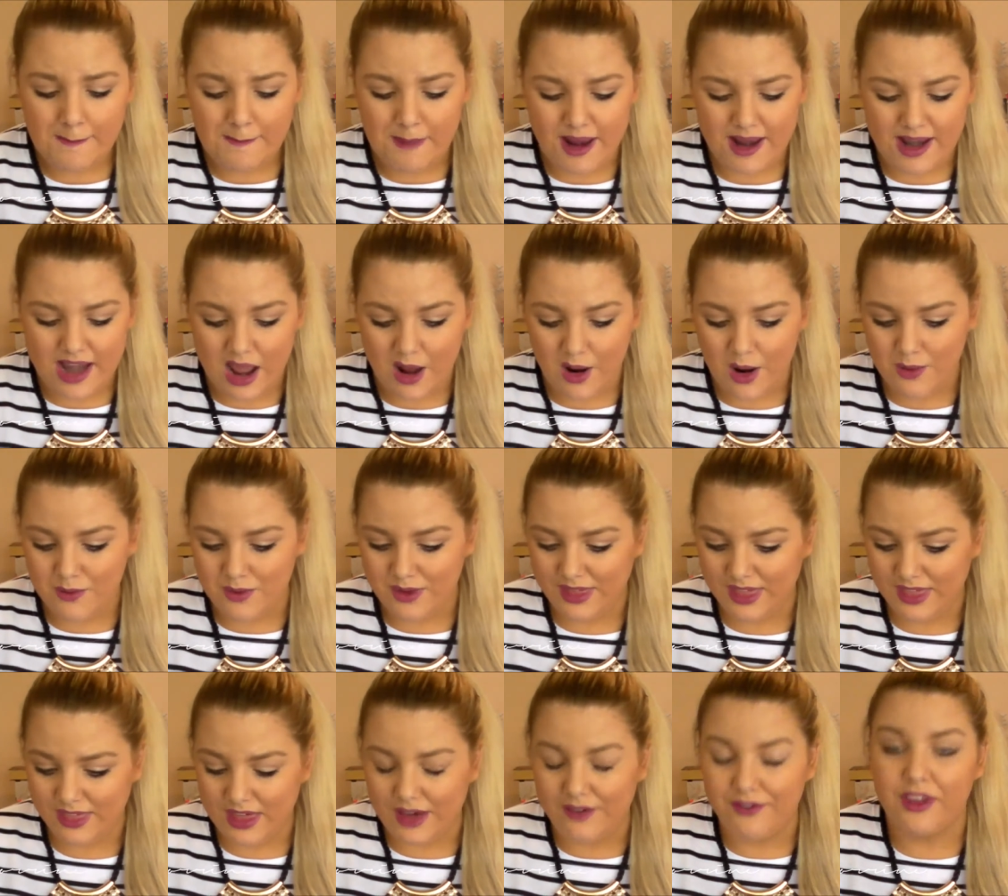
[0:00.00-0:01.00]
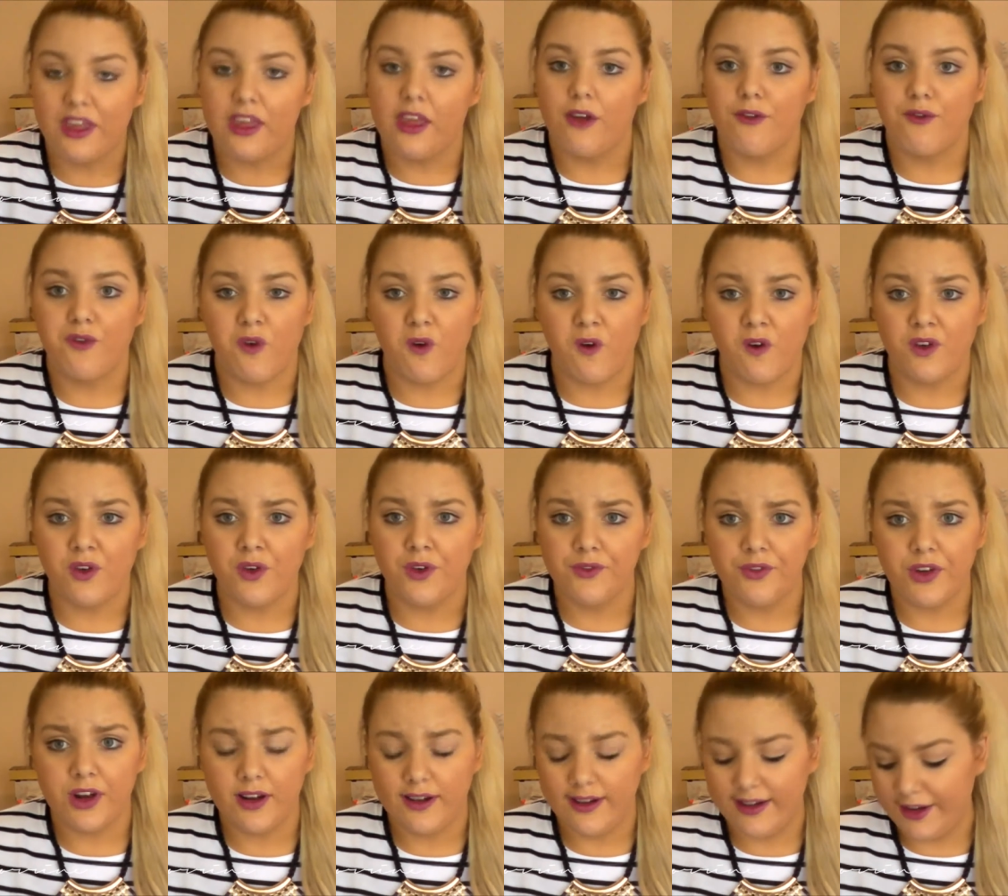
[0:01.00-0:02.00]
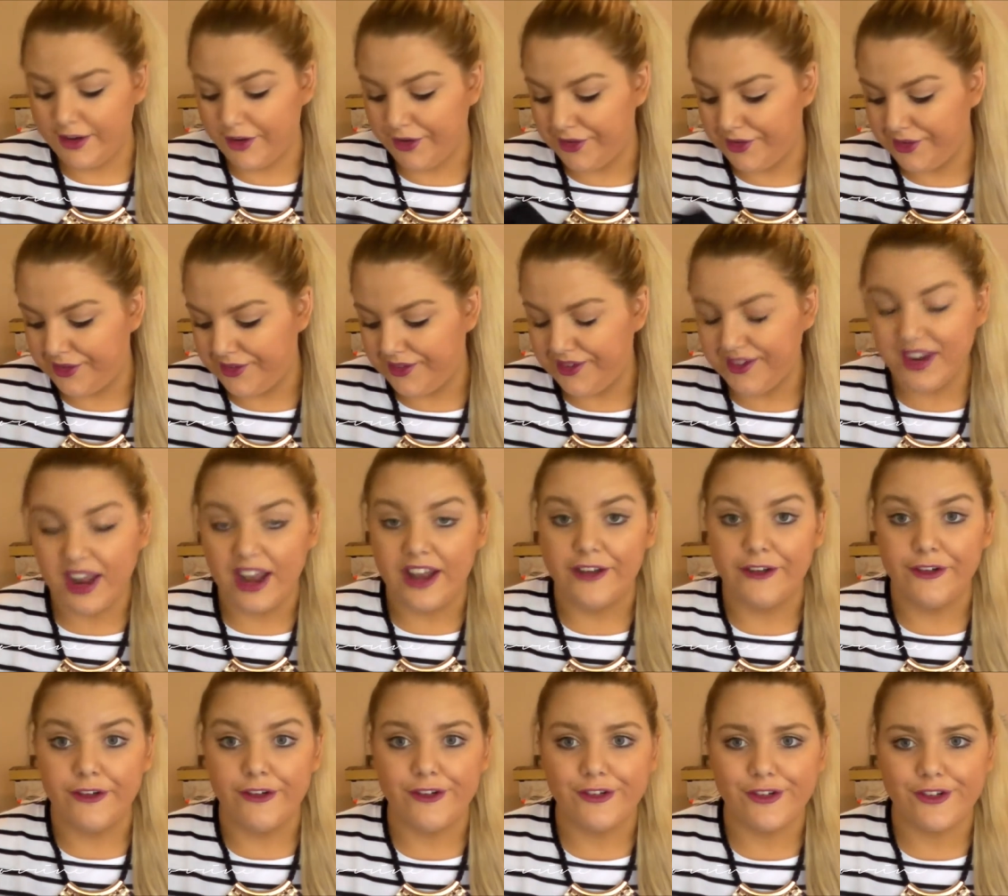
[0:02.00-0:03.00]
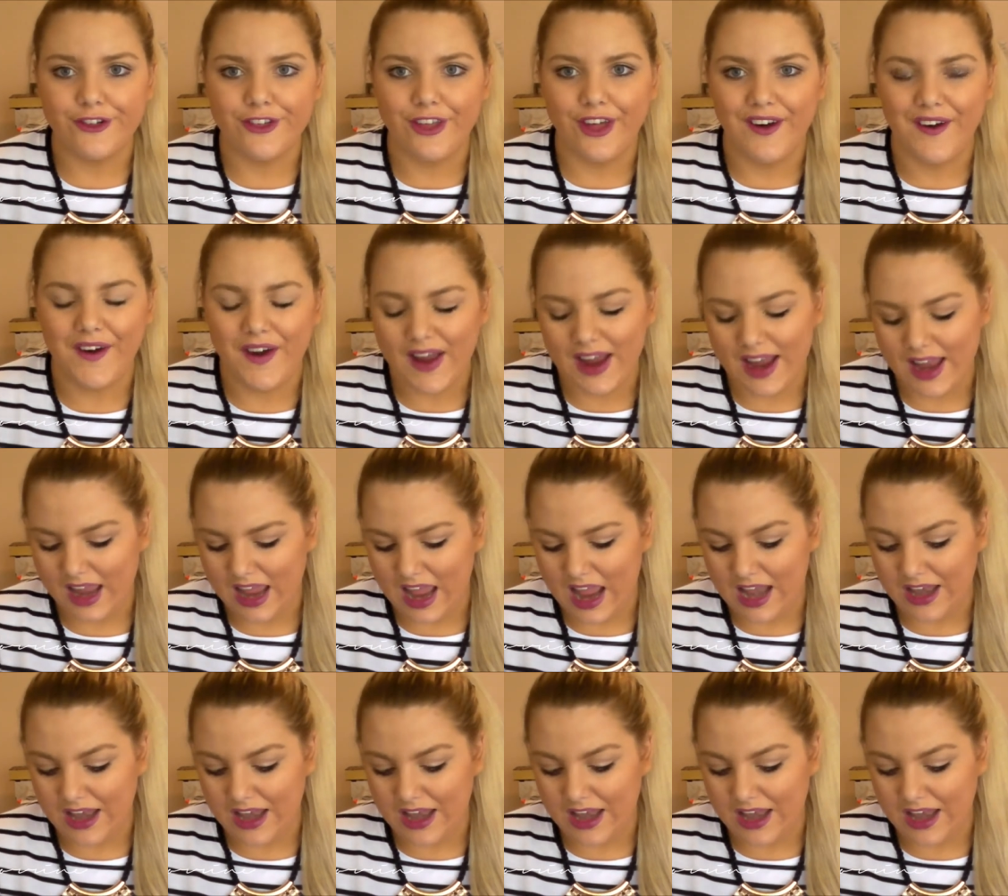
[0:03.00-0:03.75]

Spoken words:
but now I'm really loving it for a very nude and neutral eye,